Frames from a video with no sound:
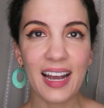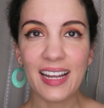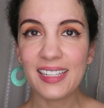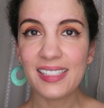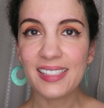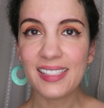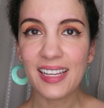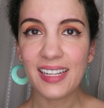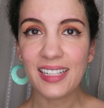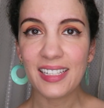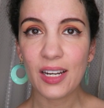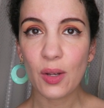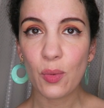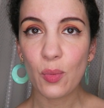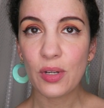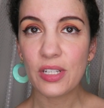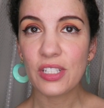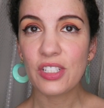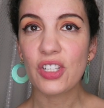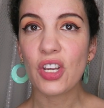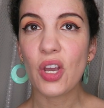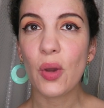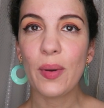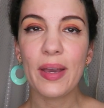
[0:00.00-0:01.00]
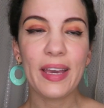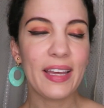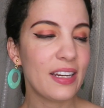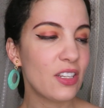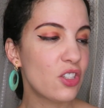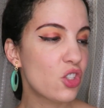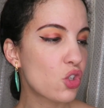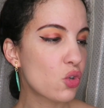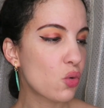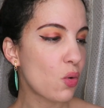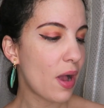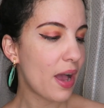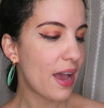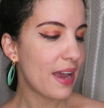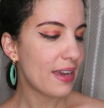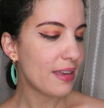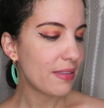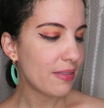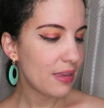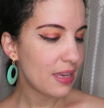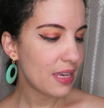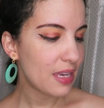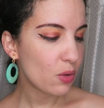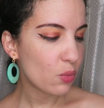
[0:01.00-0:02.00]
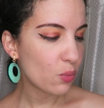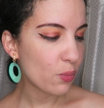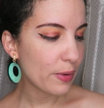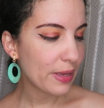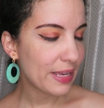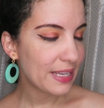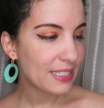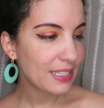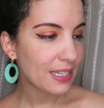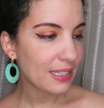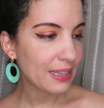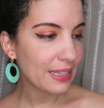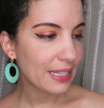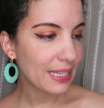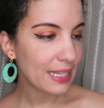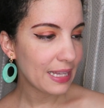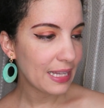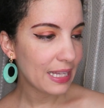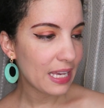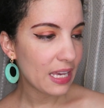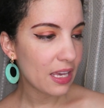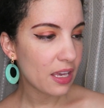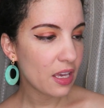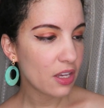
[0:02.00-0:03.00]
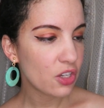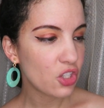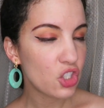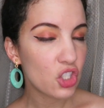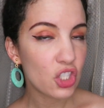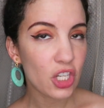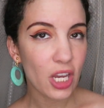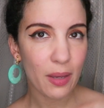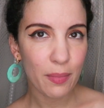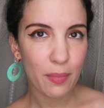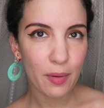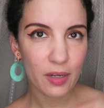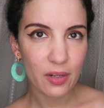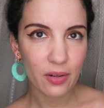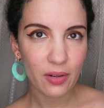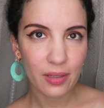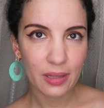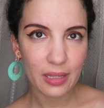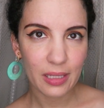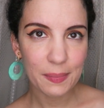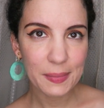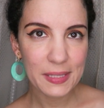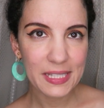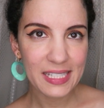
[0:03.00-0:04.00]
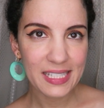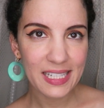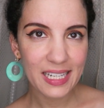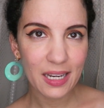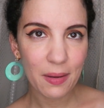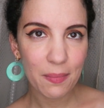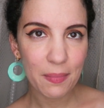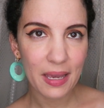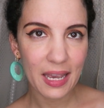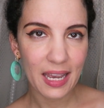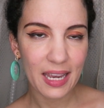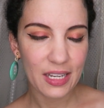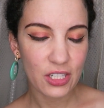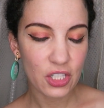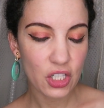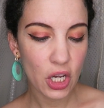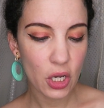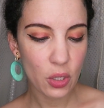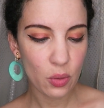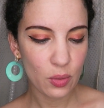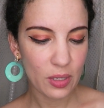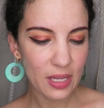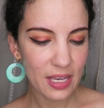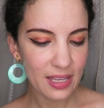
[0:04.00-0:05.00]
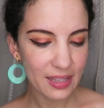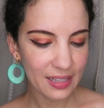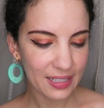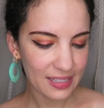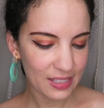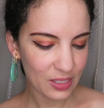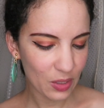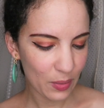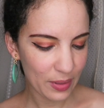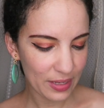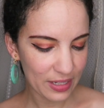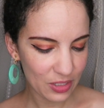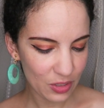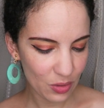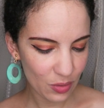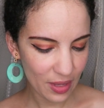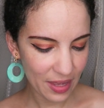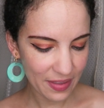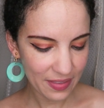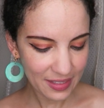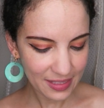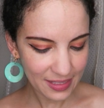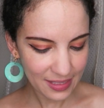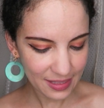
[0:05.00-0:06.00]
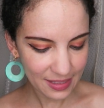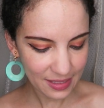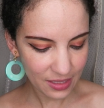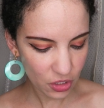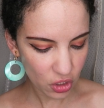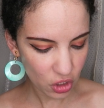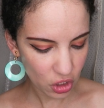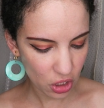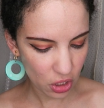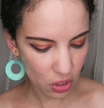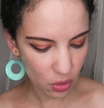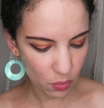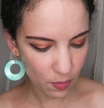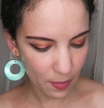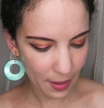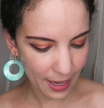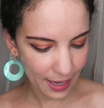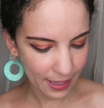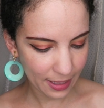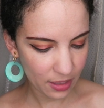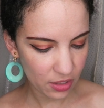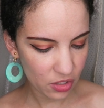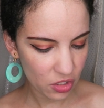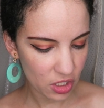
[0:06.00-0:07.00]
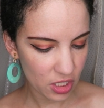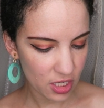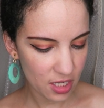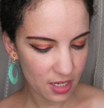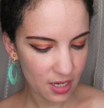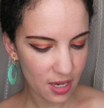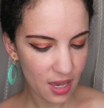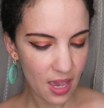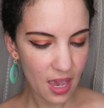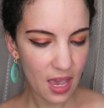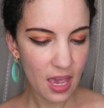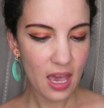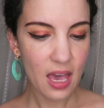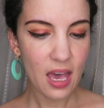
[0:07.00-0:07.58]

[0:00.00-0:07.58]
I decided I wanted to go ahead and try the Red Lily Shea Butter Lipstick by Tony. Let's go ahead and do that. This is such cute packaging.